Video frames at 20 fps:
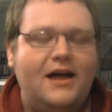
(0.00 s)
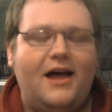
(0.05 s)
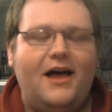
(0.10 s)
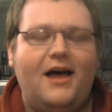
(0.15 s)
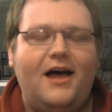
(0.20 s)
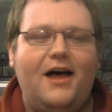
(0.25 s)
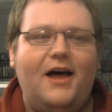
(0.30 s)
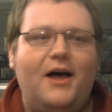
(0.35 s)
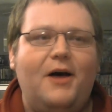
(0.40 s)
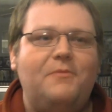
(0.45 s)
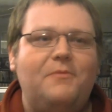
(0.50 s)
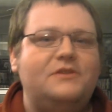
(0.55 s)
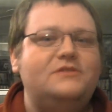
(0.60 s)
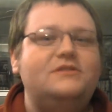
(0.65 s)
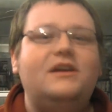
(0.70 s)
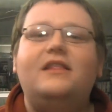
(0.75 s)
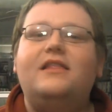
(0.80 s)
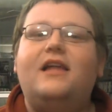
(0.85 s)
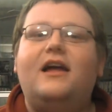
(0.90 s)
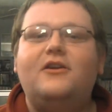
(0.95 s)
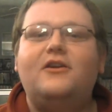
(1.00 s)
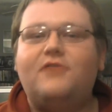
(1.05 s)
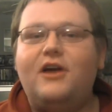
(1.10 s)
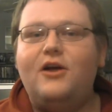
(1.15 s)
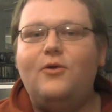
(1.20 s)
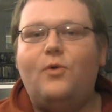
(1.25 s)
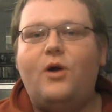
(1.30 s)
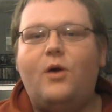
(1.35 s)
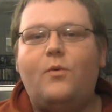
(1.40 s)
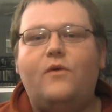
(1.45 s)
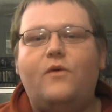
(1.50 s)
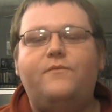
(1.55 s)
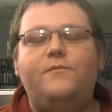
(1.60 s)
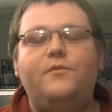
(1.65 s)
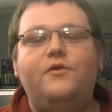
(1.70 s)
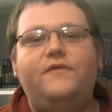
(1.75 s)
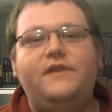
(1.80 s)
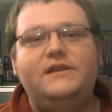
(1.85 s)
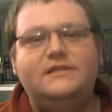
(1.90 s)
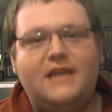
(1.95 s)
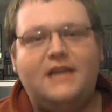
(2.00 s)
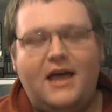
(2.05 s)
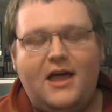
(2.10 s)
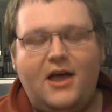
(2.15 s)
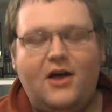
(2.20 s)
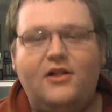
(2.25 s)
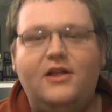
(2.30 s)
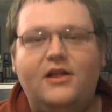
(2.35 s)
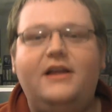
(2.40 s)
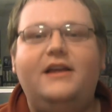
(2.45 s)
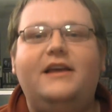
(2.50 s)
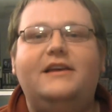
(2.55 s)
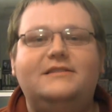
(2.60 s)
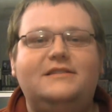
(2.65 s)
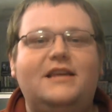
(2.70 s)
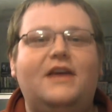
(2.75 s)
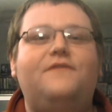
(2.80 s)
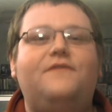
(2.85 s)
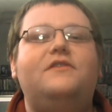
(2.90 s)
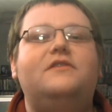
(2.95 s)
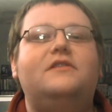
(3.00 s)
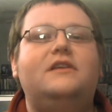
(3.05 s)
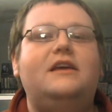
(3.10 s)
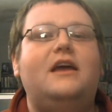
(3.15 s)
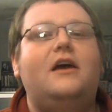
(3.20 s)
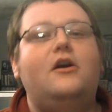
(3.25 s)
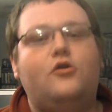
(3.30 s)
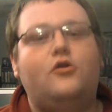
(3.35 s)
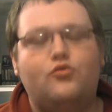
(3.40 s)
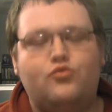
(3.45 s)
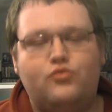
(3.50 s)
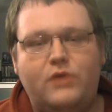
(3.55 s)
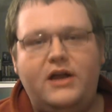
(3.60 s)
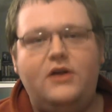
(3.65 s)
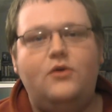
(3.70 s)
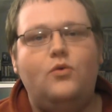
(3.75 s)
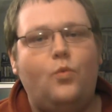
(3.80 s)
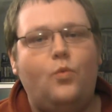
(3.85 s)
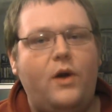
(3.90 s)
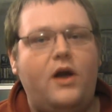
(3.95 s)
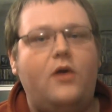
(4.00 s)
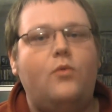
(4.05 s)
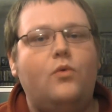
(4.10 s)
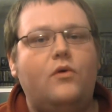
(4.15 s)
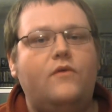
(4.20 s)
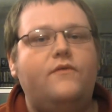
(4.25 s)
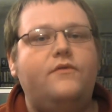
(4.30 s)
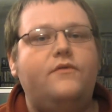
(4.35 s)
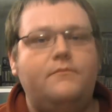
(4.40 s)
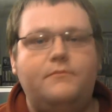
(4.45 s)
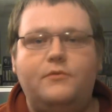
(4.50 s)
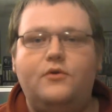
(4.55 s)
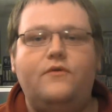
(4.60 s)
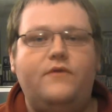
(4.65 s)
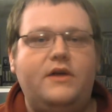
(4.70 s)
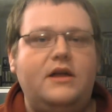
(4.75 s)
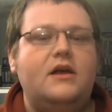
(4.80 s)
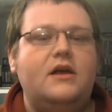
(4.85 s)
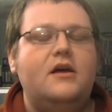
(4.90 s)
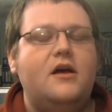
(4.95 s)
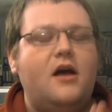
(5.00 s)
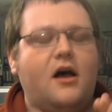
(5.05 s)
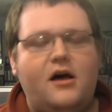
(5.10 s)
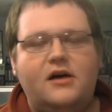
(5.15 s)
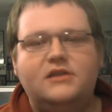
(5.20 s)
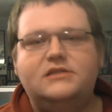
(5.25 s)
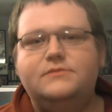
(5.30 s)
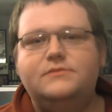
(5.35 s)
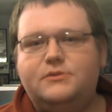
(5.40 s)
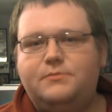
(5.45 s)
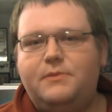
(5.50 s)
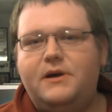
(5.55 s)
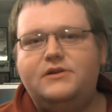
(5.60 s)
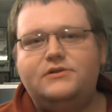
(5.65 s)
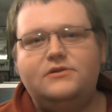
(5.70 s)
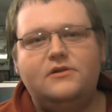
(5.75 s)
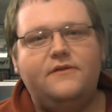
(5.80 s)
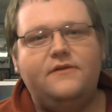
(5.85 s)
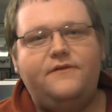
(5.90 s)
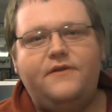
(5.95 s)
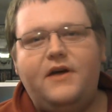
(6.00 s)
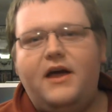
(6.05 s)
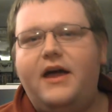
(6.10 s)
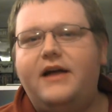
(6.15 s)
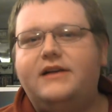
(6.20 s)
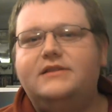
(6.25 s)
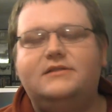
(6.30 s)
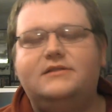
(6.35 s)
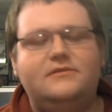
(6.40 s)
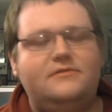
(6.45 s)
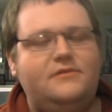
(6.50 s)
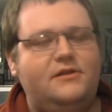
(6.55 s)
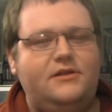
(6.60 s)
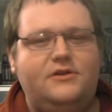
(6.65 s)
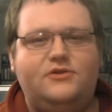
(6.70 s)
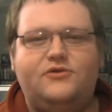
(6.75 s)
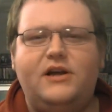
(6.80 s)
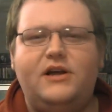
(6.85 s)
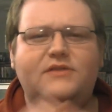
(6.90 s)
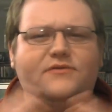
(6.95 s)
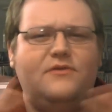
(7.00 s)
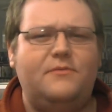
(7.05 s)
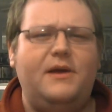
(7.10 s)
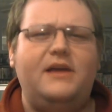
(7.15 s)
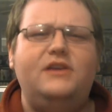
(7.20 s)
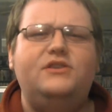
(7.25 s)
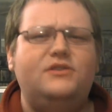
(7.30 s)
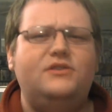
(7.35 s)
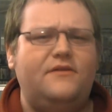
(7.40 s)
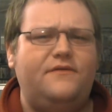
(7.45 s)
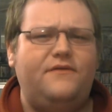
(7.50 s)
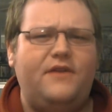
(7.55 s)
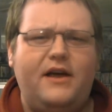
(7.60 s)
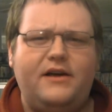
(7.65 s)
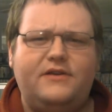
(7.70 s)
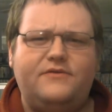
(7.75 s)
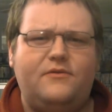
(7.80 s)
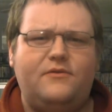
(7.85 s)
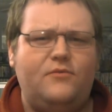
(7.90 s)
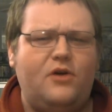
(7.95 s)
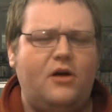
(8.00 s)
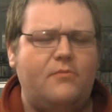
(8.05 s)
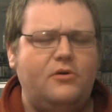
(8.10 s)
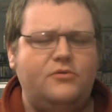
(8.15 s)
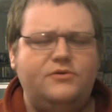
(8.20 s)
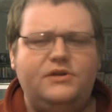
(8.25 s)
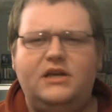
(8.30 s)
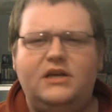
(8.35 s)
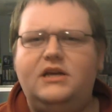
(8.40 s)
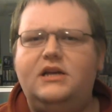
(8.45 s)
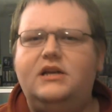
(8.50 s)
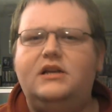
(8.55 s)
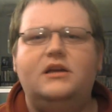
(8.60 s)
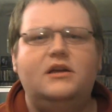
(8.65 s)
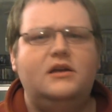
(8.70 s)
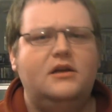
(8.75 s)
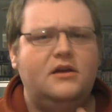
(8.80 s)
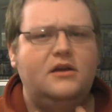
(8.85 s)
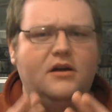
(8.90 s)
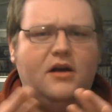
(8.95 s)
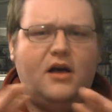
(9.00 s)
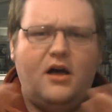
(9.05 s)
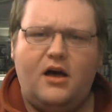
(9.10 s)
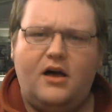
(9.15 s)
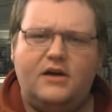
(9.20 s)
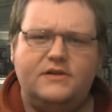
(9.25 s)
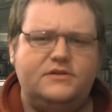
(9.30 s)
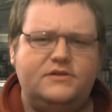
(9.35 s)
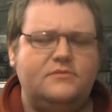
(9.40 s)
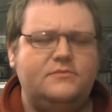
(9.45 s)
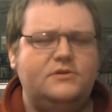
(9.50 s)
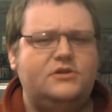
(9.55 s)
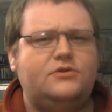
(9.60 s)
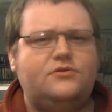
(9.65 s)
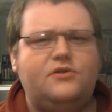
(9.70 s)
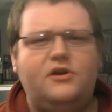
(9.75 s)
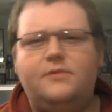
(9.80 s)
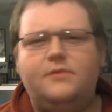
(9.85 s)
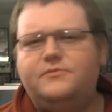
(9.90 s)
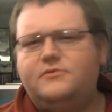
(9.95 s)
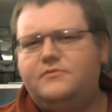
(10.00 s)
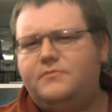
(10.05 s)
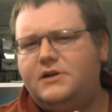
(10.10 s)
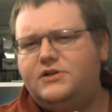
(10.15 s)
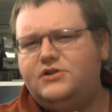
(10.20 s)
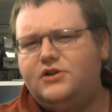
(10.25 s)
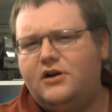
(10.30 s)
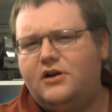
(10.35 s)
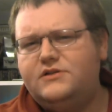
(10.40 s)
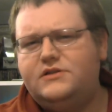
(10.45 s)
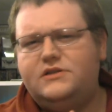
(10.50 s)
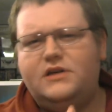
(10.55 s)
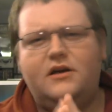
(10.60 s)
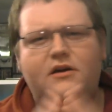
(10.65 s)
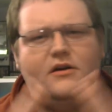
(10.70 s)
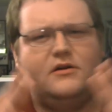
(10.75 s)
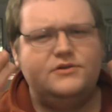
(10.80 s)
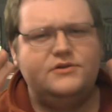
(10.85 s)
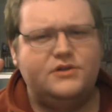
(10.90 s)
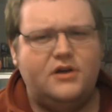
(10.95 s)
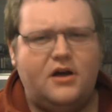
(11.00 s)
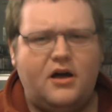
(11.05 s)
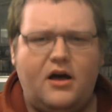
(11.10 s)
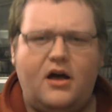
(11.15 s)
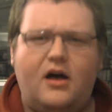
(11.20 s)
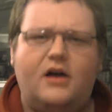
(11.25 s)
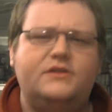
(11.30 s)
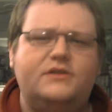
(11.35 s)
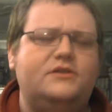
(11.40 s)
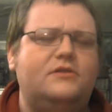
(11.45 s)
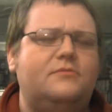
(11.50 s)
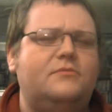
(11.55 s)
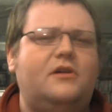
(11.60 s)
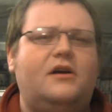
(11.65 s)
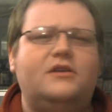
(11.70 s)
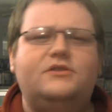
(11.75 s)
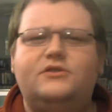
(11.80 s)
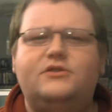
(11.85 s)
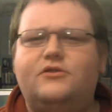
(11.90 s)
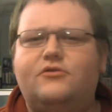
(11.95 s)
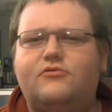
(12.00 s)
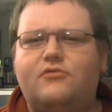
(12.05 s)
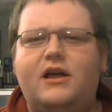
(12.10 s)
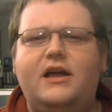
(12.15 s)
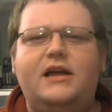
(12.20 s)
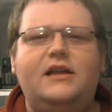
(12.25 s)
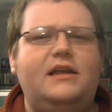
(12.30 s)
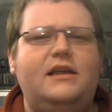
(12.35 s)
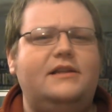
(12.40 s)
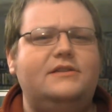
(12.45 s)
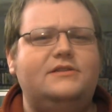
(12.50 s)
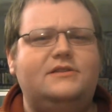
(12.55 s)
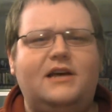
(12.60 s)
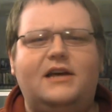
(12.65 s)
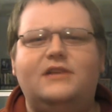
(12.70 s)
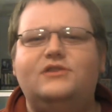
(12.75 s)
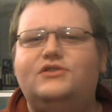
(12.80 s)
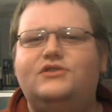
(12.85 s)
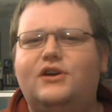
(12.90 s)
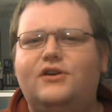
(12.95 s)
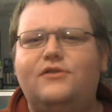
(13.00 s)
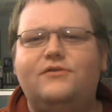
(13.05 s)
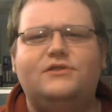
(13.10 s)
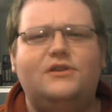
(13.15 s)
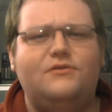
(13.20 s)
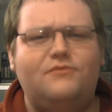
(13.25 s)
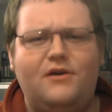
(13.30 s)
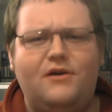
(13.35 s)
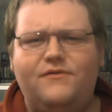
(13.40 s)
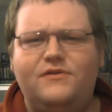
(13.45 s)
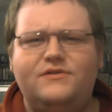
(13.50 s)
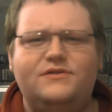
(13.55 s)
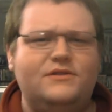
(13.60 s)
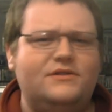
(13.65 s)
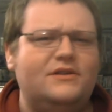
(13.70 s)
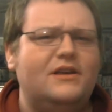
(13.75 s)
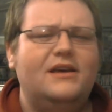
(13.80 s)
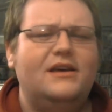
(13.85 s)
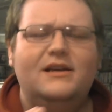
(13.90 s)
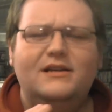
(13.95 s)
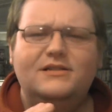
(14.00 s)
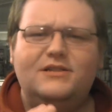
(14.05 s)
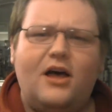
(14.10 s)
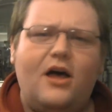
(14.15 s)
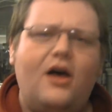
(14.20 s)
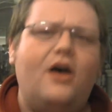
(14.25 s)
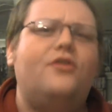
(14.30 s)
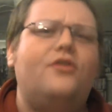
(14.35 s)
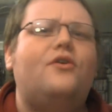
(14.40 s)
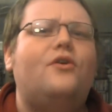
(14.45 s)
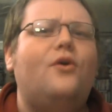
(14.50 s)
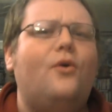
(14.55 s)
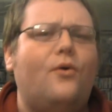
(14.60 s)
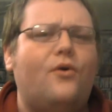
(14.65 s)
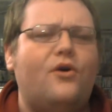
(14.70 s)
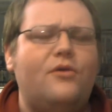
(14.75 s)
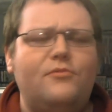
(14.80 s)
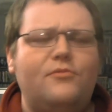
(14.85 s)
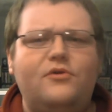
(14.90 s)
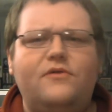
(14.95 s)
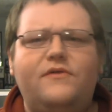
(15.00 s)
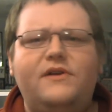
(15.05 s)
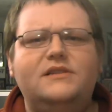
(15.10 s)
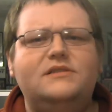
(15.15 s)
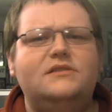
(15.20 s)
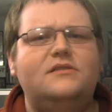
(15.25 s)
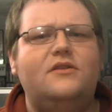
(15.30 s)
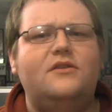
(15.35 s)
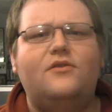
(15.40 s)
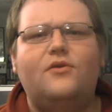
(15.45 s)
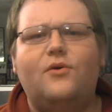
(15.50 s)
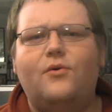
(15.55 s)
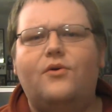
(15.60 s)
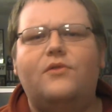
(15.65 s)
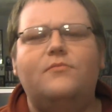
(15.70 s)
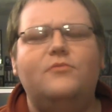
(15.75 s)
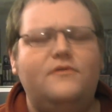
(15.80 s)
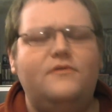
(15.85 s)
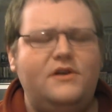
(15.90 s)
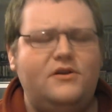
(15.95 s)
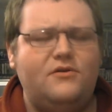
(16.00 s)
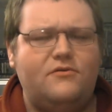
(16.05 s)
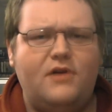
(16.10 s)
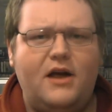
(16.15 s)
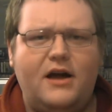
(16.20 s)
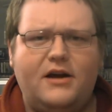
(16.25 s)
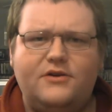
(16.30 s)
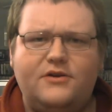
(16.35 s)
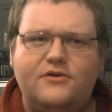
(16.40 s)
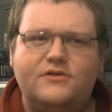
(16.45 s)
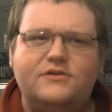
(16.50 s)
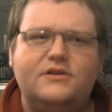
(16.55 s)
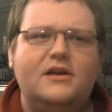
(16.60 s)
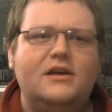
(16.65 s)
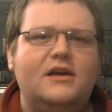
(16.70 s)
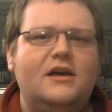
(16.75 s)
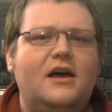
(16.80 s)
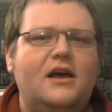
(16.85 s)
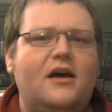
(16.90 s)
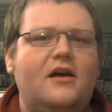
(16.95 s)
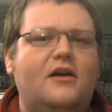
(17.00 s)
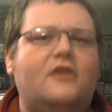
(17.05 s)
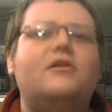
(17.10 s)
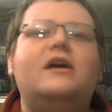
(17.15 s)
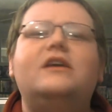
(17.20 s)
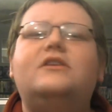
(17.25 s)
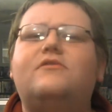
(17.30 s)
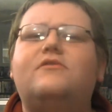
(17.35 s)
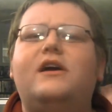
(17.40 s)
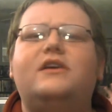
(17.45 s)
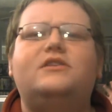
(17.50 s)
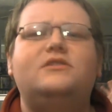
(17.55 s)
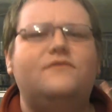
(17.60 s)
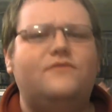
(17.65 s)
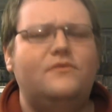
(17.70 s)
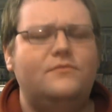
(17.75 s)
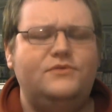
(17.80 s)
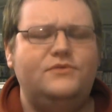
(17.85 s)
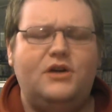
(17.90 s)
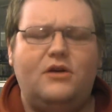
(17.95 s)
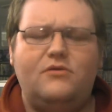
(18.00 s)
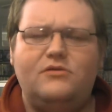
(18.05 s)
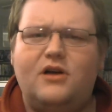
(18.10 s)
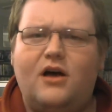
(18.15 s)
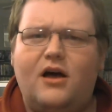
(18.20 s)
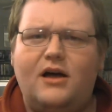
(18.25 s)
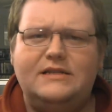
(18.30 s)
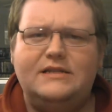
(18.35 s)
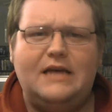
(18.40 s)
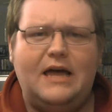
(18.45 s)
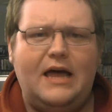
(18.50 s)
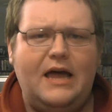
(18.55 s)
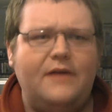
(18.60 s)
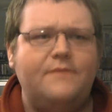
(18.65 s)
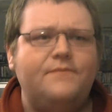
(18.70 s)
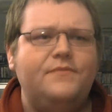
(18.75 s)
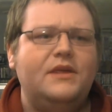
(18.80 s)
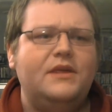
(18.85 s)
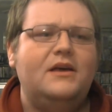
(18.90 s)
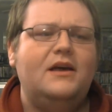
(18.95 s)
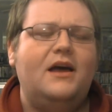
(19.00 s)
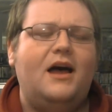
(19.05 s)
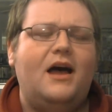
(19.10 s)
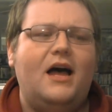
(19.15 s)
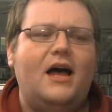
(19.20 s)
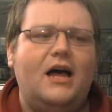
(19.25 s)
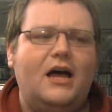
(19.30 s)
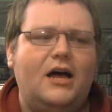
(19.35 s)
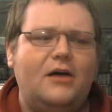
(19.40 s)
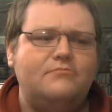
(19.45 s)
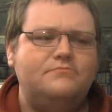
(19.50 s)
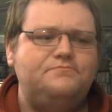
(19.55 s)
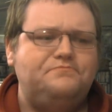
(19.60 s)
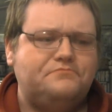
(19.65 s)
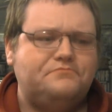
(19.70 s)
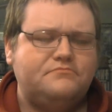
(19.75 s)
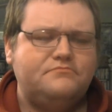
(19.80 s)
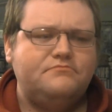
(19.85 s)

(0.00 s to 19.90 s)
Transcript: Um, there's not a lot of great werewolf movies. The Howling is definitely a great werewolf movie. Awesome special effects, the, the, the transformation effects from Rob Bottin, awesome. The script by John Sayles, awesome. Lots of great inside jokes and references to other horror movies and other horror movie directors. A great direction from Joe Dante. Um,